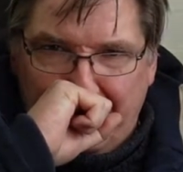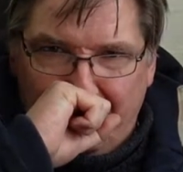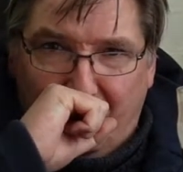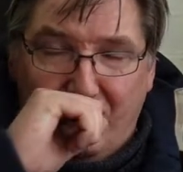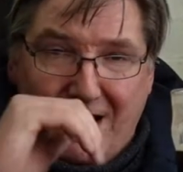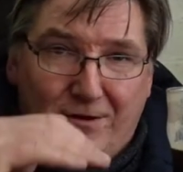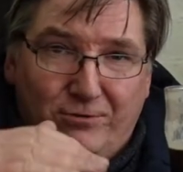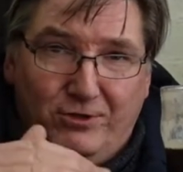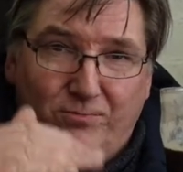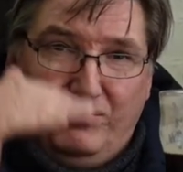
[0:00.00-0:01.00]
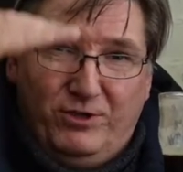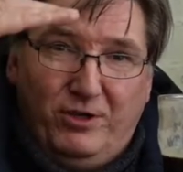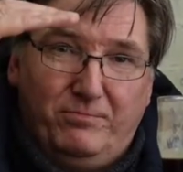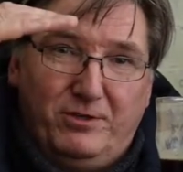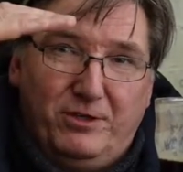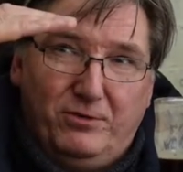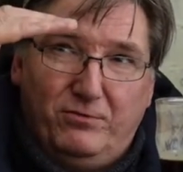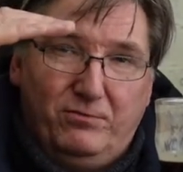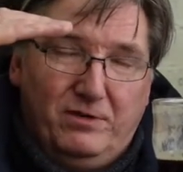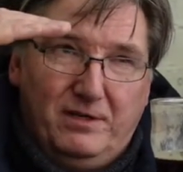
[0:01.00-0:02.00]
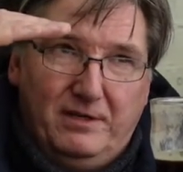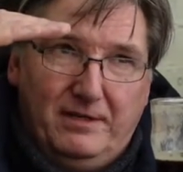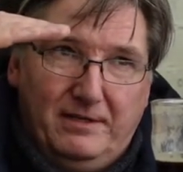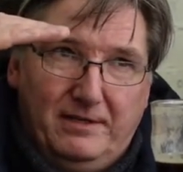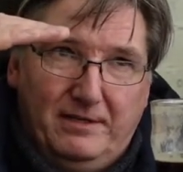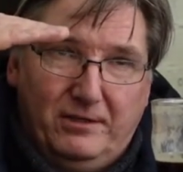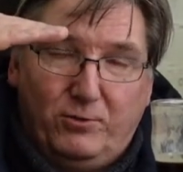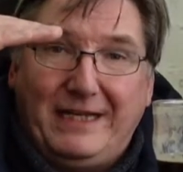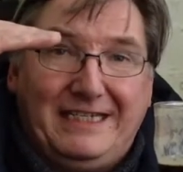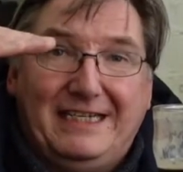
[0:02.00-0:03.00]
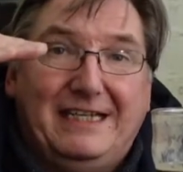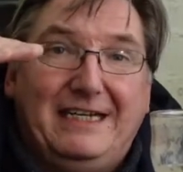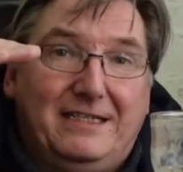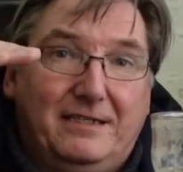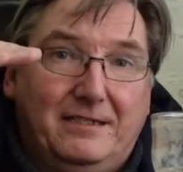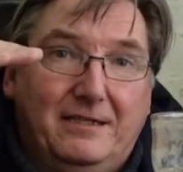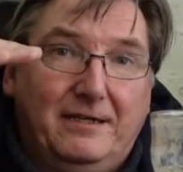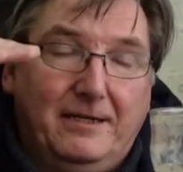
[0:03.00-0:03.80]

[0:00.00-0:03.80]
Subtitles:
The krausen was up to 20 litres.